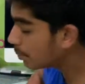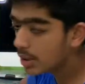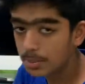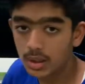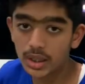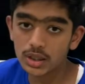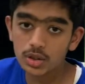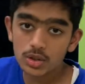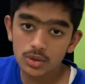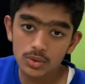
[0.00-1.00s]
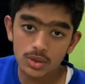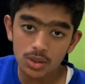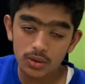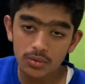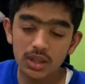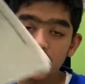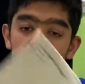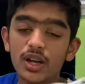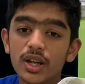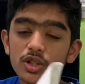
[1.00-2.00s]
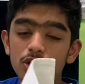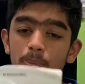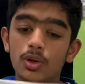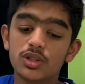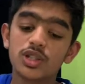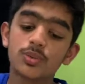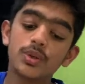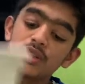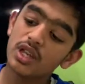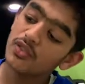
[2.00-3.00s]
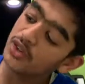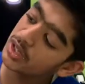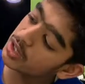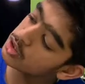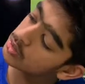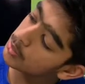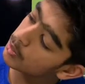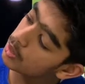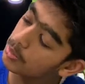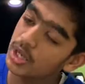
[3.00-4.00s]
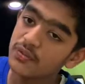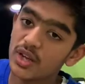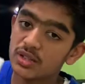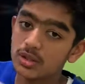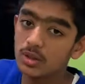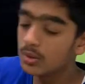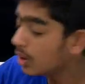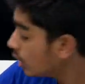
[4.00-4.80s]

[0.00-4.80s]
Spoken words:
people like. You could read financial reports. This one's a financial report by Invesco